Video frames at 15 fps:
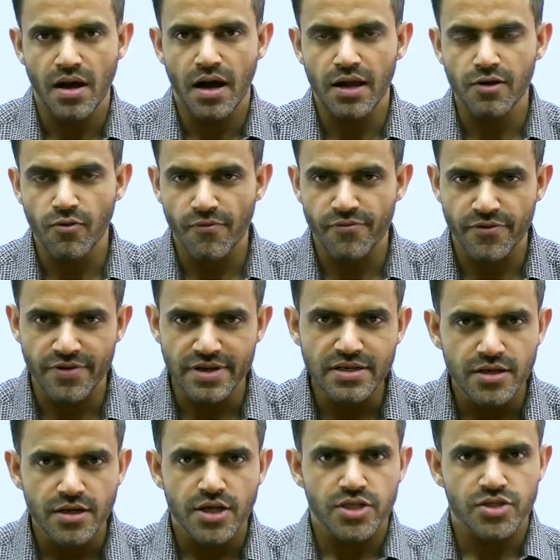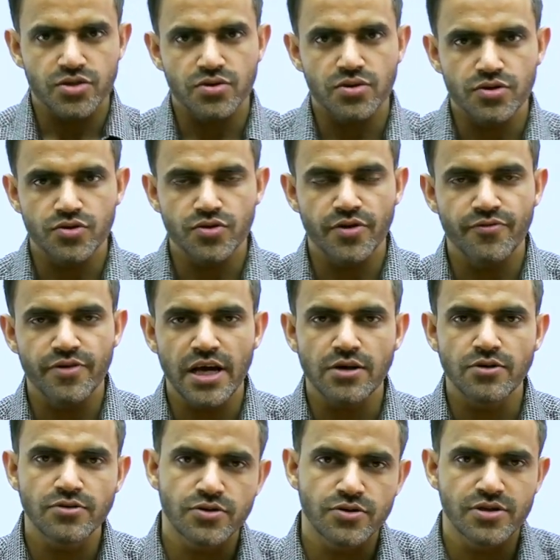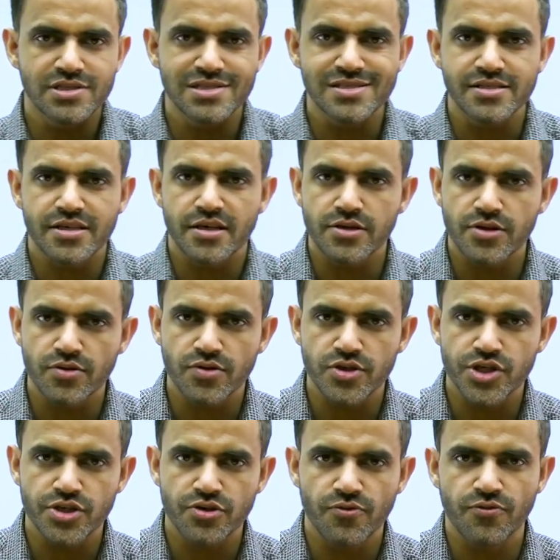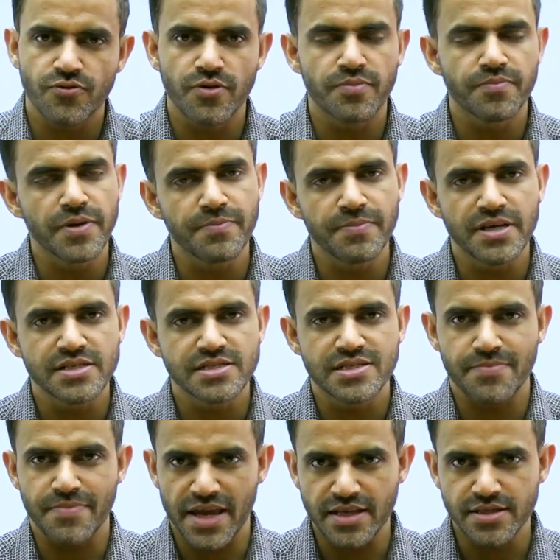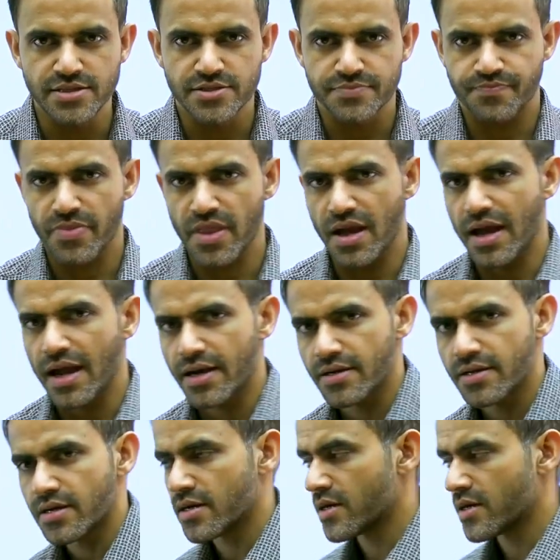Hello everyone. So today we are going to discuss another question of BPSC mains, and